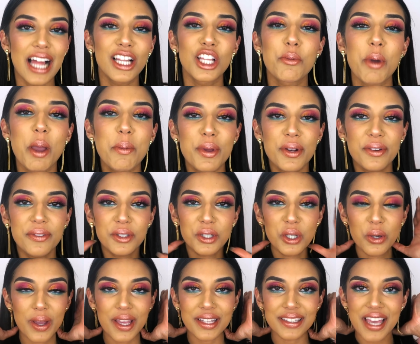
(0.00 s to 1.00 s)
Hello my beautiful
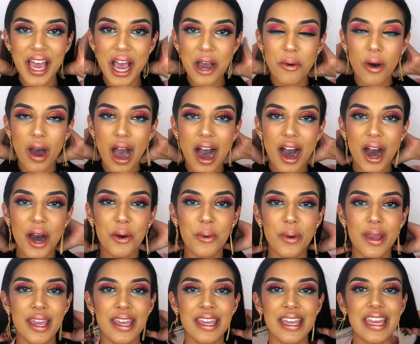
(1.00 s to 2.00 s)
queens, how are
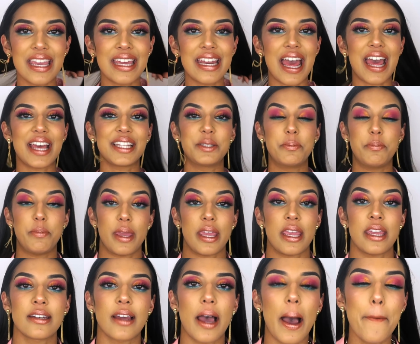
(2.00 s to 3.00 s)
we? It has
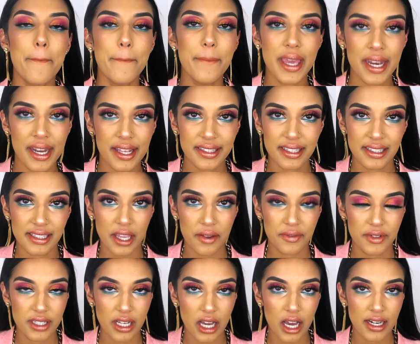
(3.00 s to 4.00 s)
been a minute since
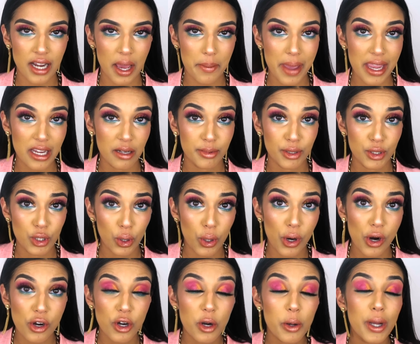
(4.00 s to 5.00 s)
I've done a makeup
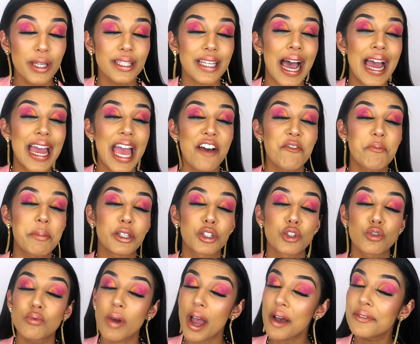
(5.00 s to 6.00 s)
tutorial because I have been
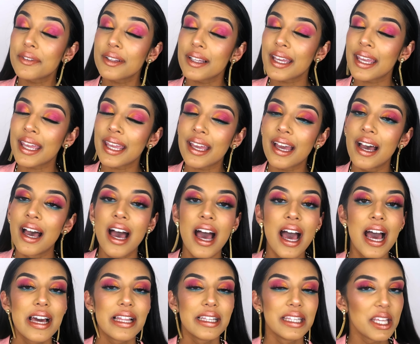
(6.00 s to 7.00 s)
traveling,
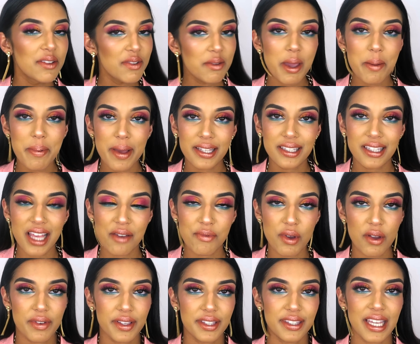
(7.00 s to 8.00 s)
living my best life
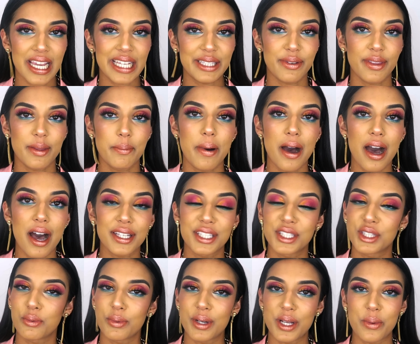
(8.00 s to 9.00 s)
overseas for the
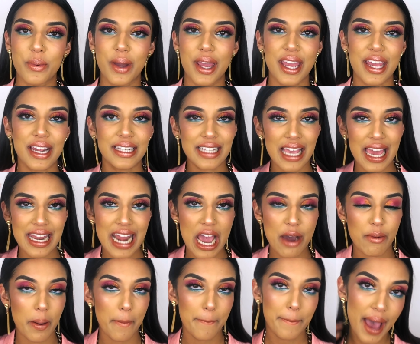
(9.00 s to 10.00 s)
past 3 weeks, and
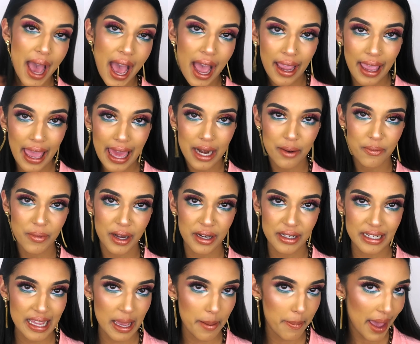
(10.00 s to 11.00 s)
now I'm back and I'm ready
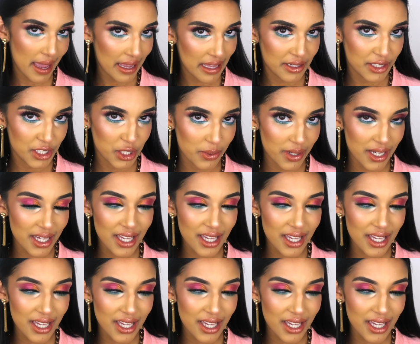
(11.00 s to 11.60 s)
to get back into